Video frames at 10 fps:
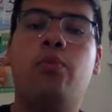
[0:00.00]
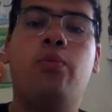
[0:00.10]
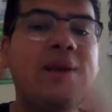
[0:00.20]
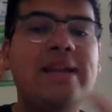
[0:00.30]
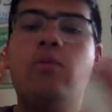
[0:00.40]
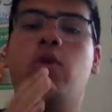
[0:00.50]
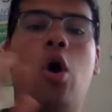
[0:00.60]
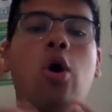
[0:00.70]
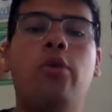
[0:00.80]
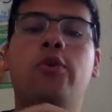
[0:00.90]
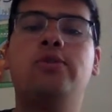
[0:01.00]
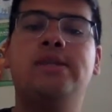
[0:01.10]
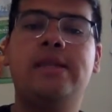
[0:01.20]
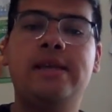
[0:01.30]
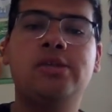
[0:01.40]
reading, what all those
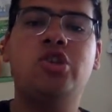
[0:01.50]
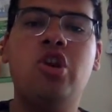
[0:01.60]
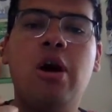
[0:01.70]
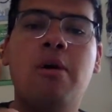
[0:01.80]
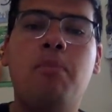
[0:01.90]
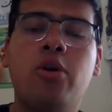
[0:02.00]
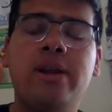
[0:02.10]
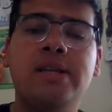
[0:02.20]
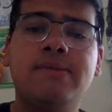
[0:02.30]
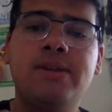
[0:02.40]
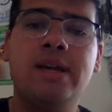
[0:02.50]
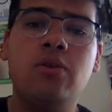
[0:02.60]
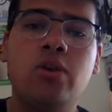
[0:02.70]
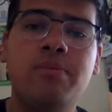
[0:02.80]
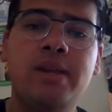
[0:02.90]
things, how important it is for
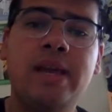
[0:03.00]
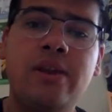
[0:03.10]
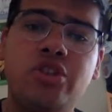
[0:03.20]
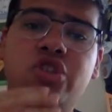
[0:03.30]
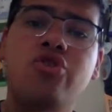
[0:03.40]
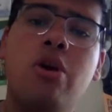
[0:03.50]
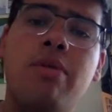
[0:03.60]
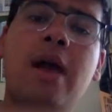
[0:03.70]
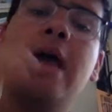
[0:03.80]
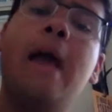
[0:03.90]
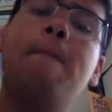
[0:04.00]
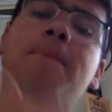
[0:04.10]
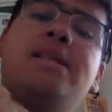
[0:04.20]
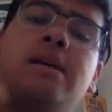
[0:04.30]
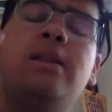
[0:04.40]
technical communicators to know that.
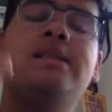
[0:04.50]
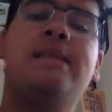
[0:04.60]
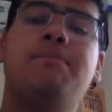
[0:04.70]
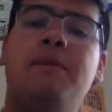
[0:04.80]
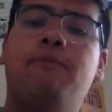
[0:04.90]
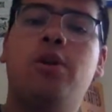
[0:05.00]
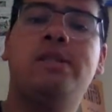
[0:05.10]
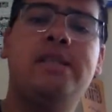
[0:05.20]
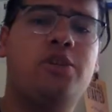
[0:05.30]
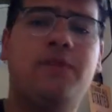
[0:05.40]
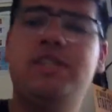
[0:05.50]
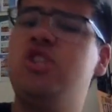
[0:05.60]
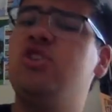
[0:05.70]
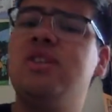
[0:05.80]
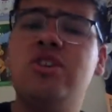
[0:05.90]
Basically the same thing for a teacher. If a
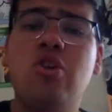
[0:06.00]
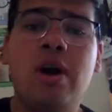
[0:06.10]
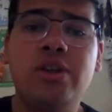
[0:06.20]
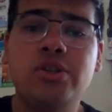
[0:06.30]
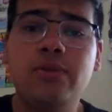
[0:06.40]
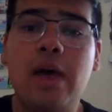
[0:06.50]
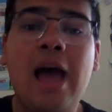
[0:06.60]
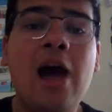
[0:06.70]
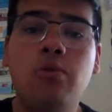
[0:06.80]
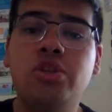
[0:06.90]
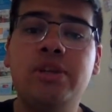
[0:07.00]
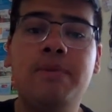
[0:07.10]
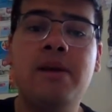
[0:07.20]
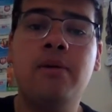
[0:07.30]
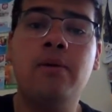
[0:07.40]
teacher doesn't know how to do that, how will she
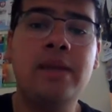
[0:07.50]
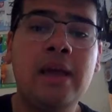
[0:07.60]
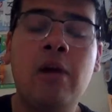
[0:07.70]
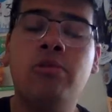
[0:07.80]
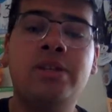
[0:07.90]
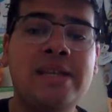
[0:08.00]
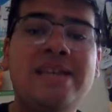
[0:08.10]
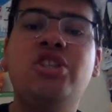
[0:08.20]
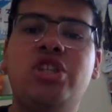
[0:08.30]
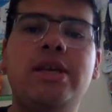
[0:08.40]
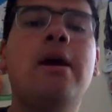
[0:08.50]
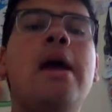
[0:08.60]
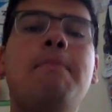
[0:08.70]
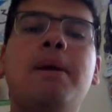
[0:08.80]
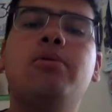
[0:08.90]
be
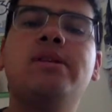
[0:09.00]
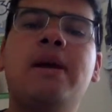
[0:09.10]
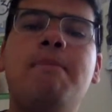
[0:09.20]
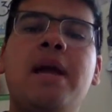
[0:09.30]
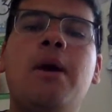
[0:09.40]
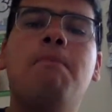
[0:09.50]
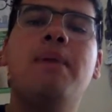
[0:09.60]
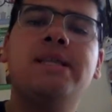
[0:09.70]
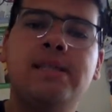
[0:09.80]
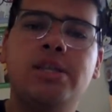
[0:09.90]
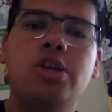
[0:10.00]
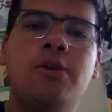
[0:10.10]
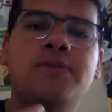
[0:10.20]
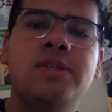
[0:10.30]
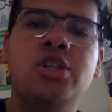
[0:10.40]
able to convey a message
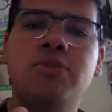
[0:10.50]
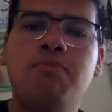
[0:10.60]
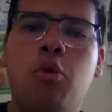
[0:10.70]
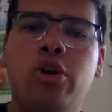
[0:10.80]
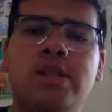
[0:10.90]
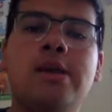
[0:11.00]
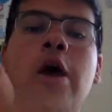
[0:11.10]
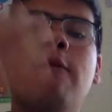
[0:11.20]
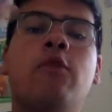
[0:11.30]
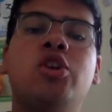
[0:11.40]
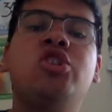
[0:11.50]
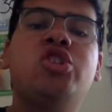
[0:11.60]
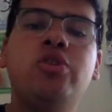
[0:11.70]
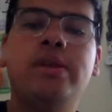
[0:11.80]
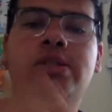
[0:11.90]
of such importance for a
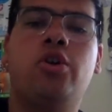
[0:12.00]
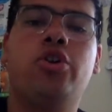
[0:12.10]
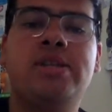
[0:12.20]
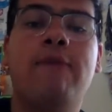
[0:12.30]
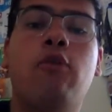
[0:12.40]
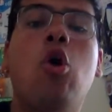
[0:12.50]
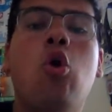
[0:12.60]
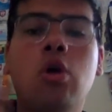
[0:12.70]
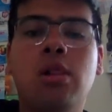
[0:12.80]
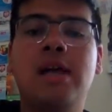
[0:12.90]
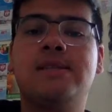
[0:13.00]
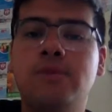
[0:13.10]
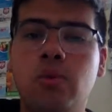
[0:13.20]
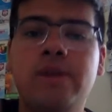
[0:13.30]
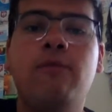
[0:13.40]
student to understand, for a whole class
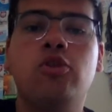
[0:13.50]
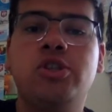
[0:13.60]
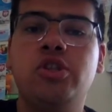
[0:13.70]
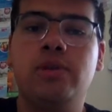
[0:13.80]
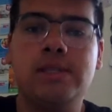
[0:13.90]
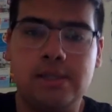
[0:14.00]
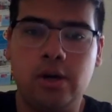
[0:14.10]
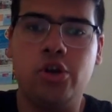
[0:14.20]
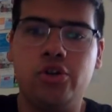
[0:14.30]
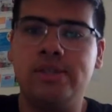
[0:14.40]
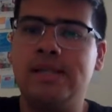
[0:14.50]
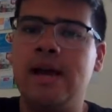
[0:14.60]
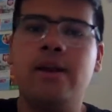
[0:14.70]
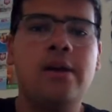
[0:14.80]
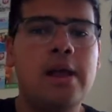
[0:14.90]
of 24 students to
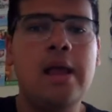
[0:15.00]
understand?